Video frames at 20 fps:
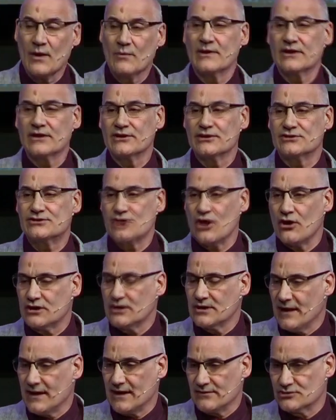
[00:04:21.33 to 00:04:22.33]
going to talk
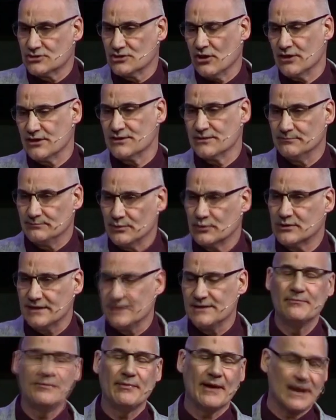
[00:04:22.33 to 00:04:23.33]
about joy, the book in the
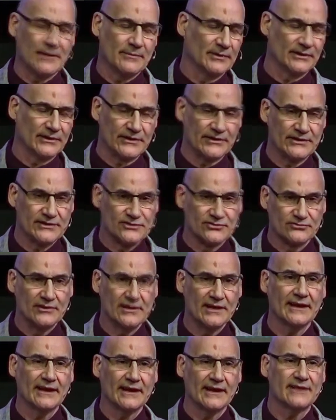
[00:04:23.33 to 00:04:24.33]
Bible that is
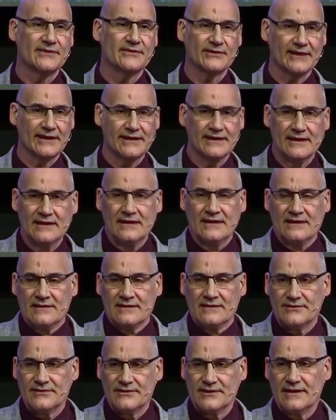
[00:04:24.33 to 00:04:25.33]
really
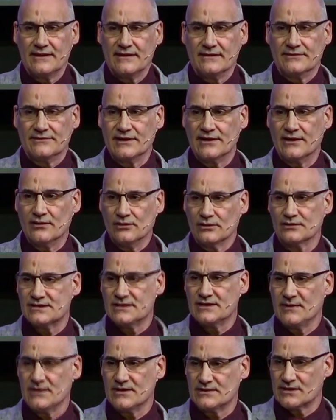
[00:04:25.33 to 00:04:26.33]
the
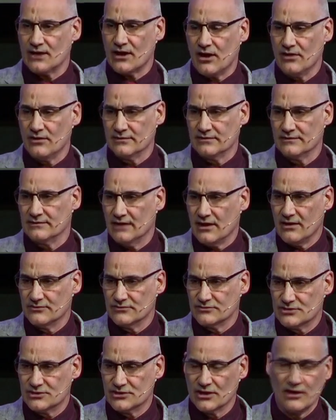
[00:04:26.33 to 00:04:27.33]
ultimate on
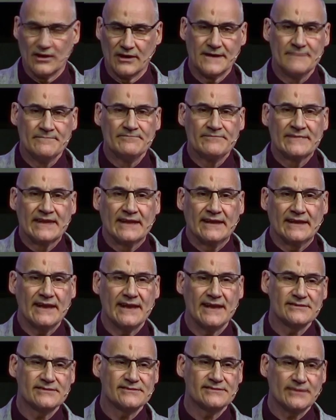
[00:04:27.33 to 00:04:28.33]
joy
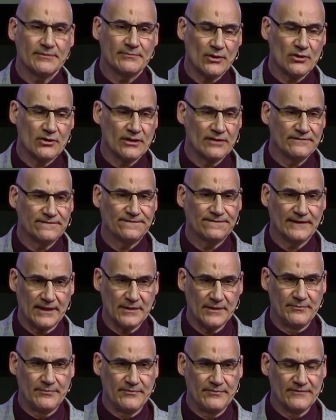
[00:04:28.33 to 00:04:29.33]
is the book of
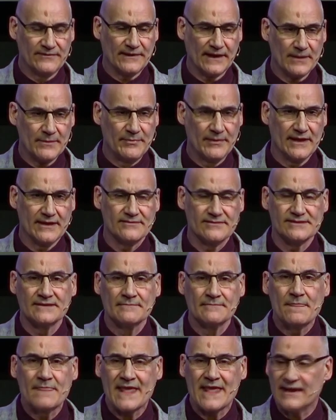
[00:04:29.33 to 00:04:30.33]
Philippians.
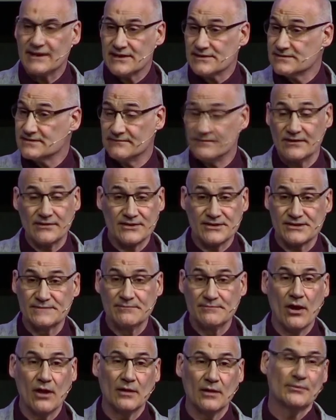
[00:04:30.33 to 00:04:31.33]
It is a very
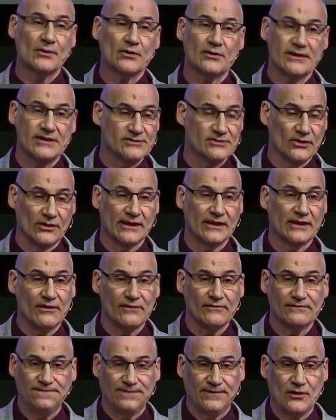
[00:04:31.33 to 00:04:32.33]
small book. It's only got
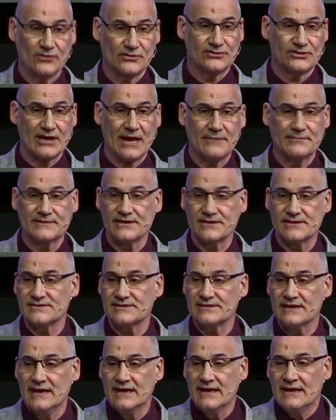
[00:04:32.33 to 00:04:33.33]
four chapters.
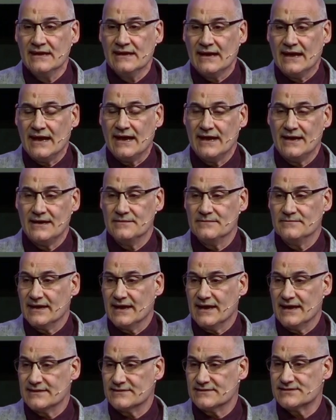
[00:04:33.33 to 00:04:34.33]

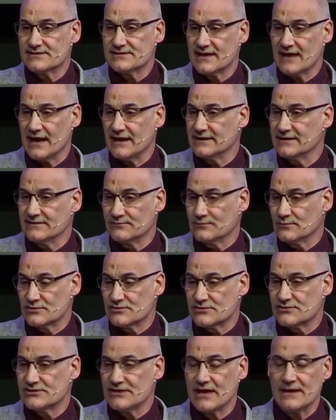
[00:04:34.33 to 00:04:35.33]
It's kind of would
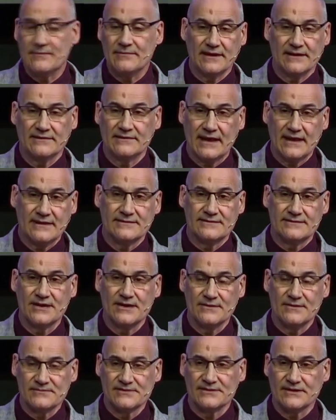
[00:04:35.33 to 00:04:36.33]
seem in
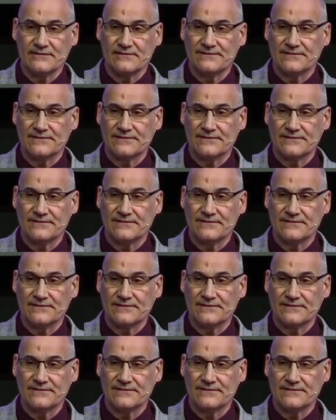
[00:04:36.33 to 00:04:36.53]
terms of